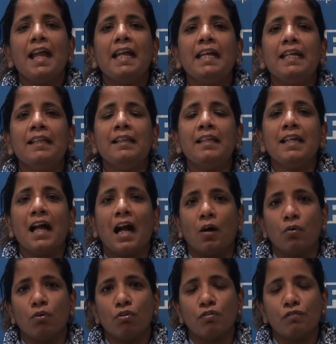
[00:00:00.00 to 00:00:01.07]
in the
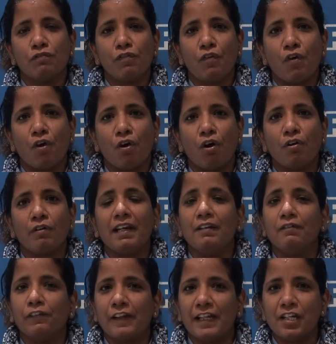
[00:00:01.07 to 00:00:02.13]
outlook for
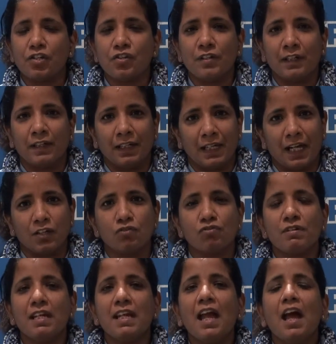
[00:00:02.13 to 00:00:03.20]
inflation in the
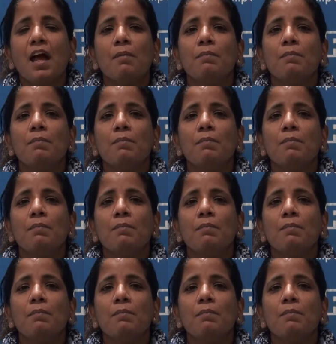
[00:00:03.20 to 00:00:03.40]
country